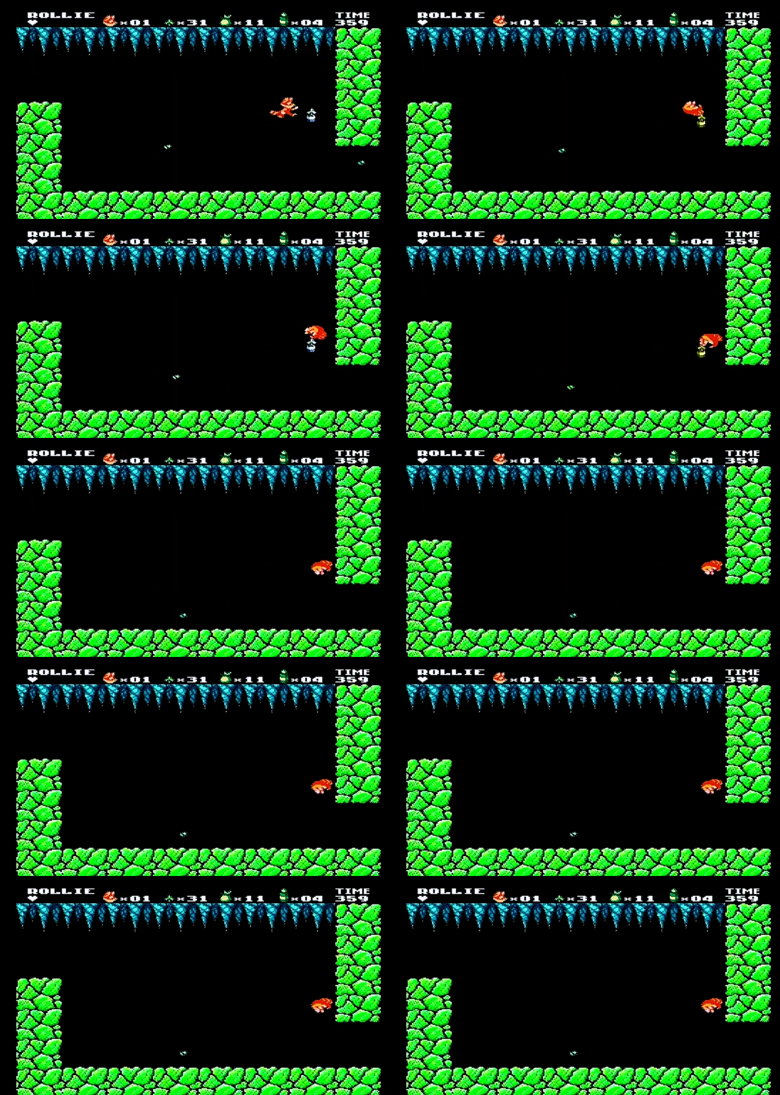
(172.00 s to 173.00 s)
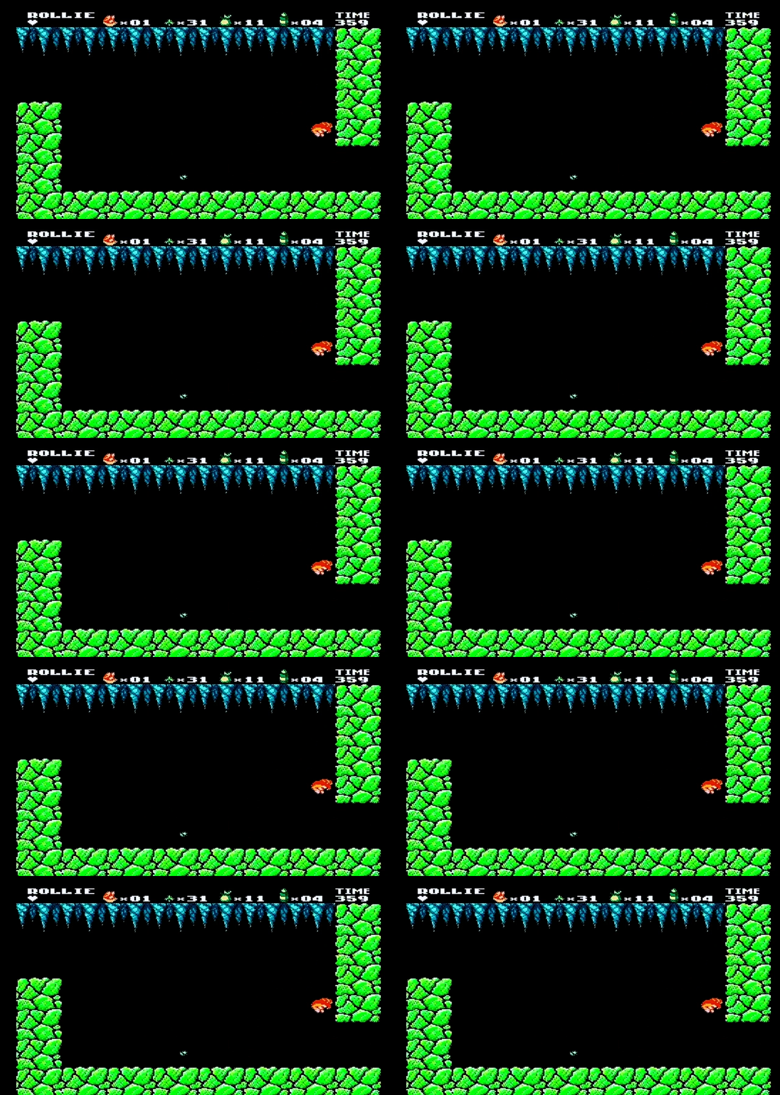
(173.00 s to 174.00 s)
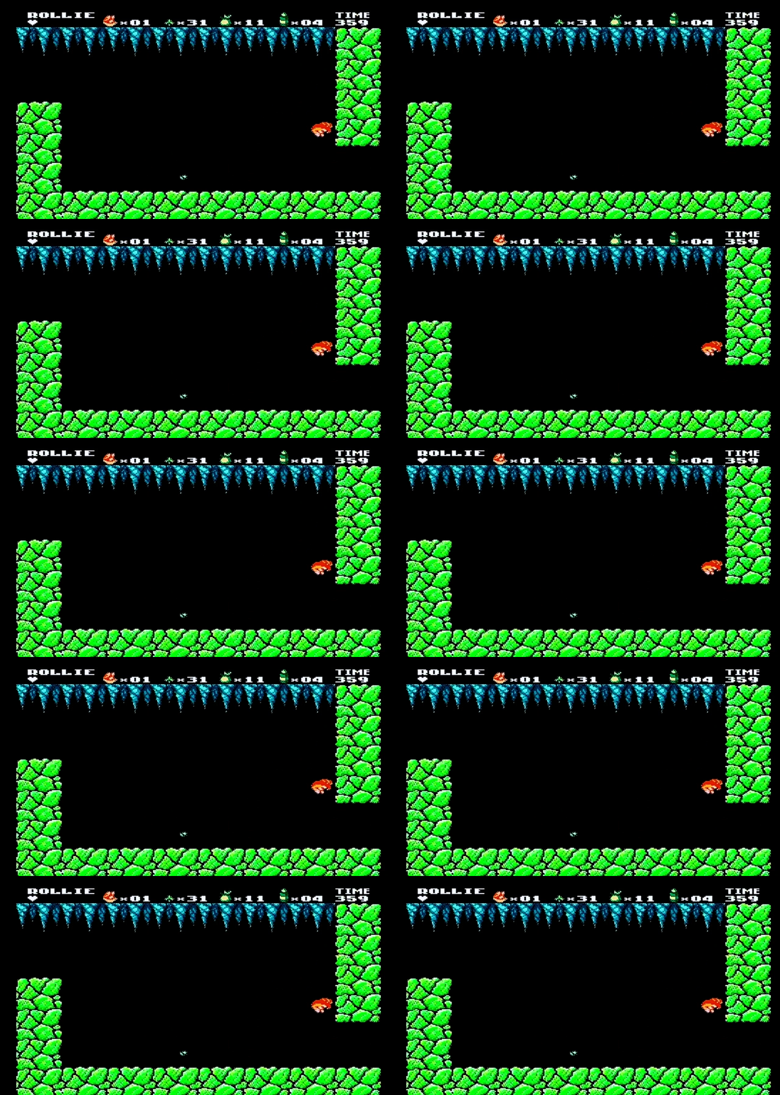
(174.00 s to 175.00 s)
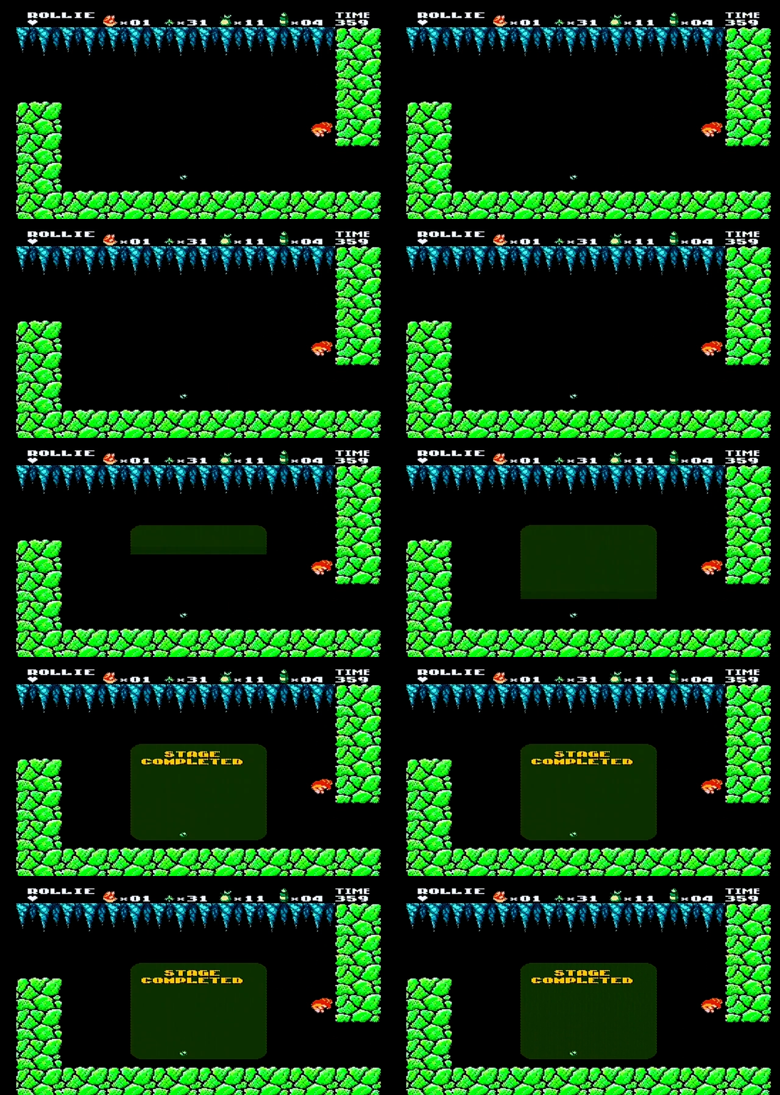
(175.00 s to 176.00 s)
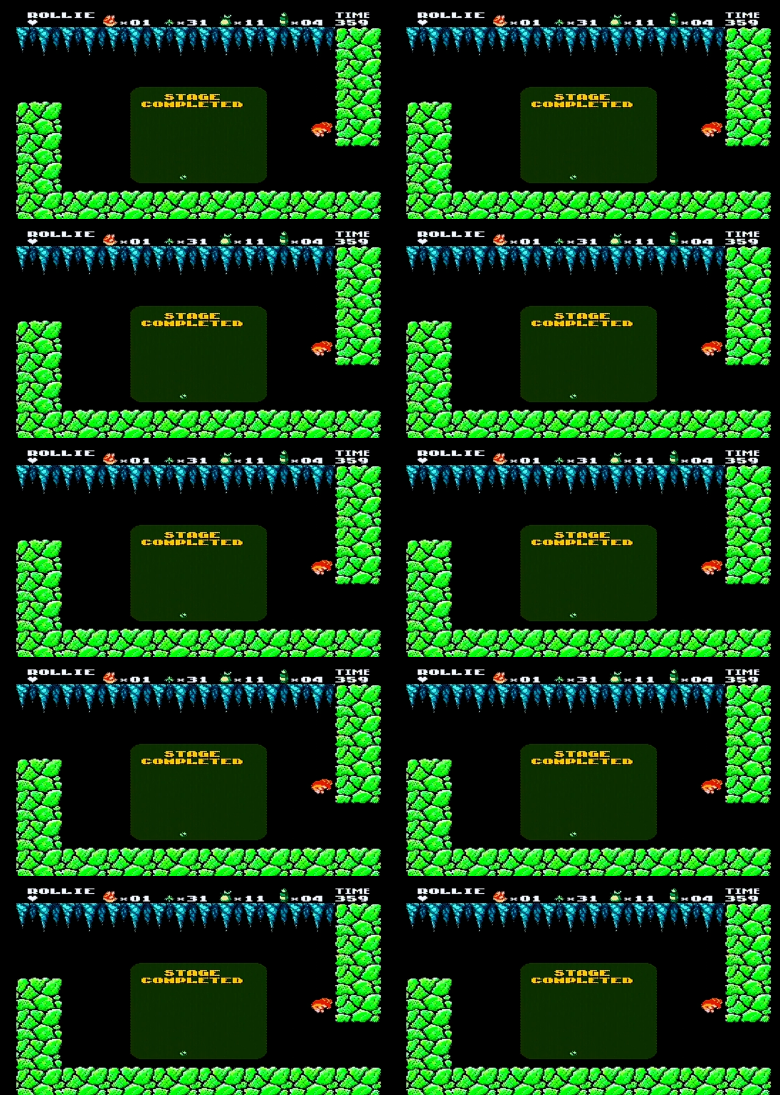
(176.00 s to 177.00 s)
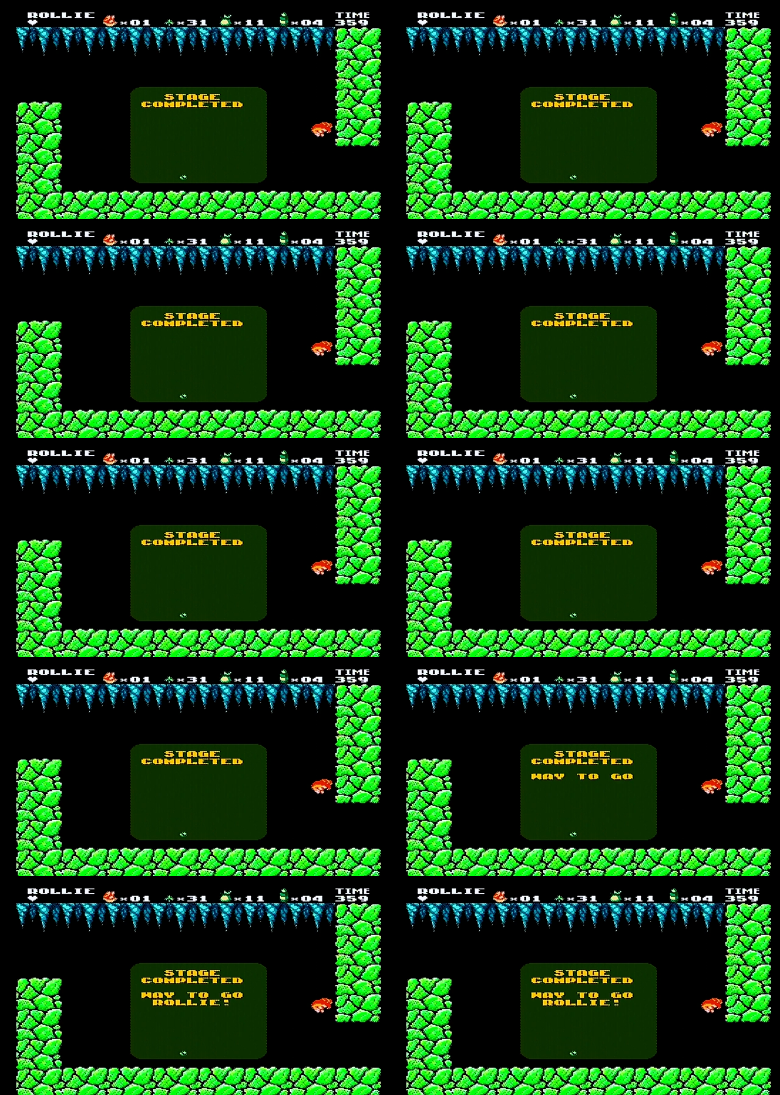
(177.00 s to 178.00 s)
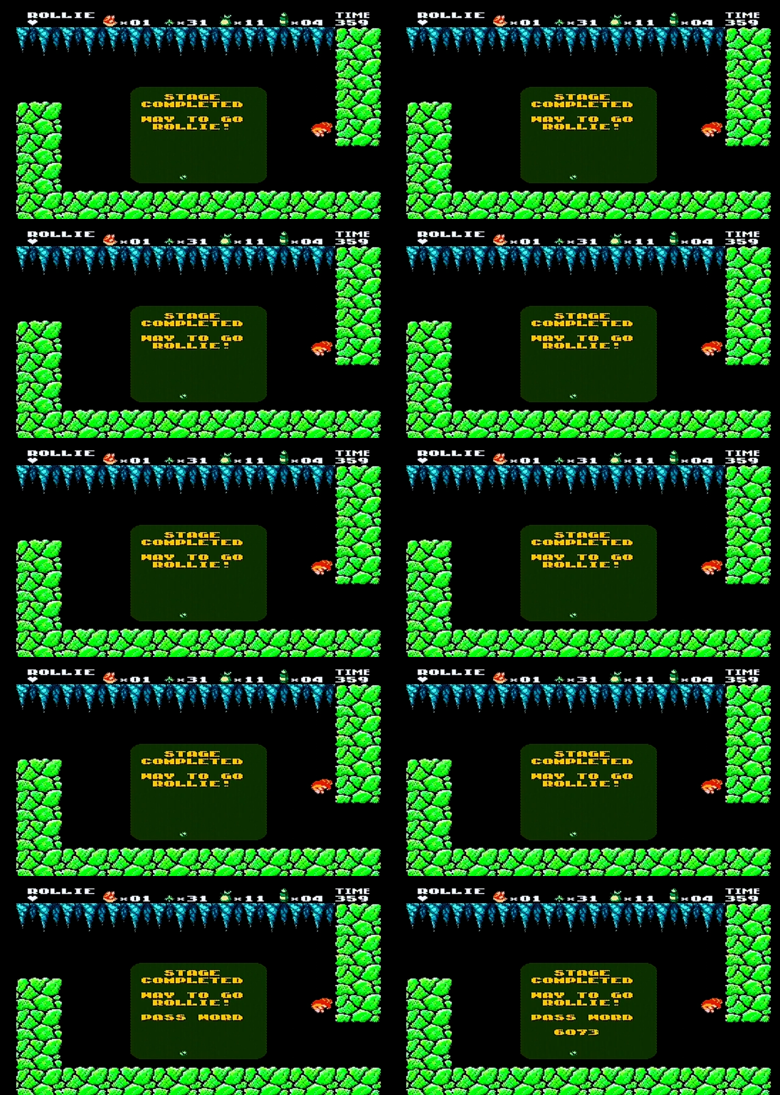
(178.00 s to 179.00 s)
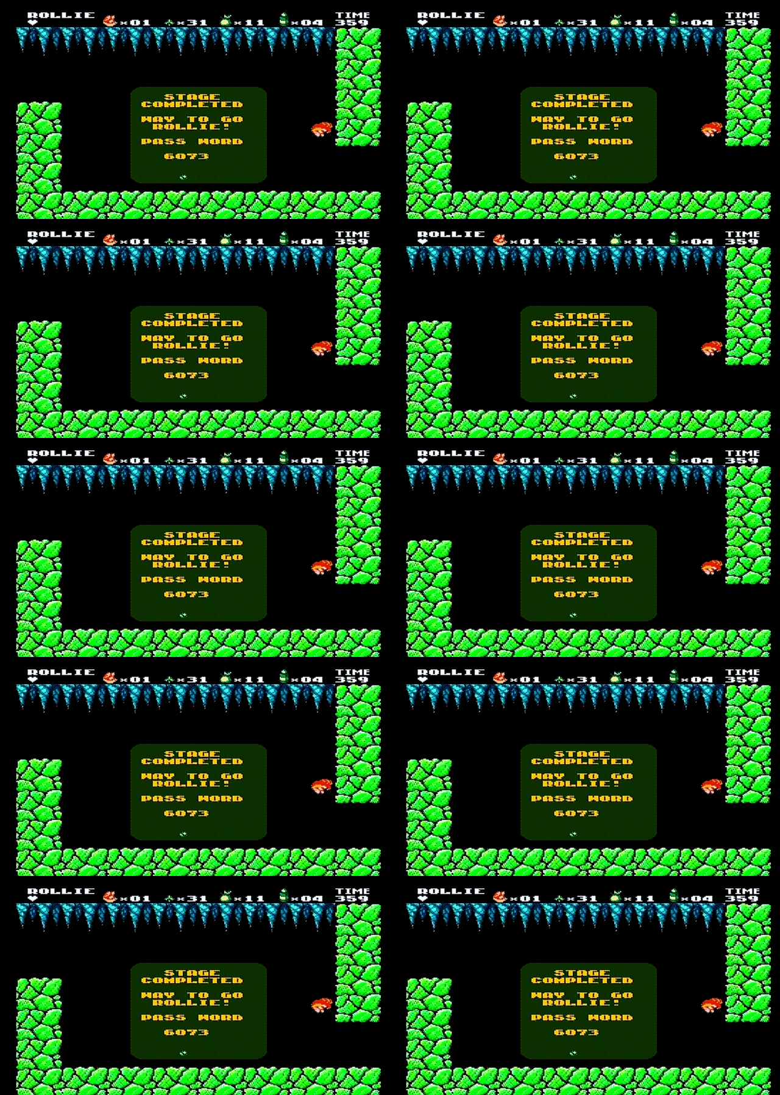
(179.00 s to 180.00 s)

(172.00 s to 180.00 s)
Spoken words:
Nobody's mouth can be seen.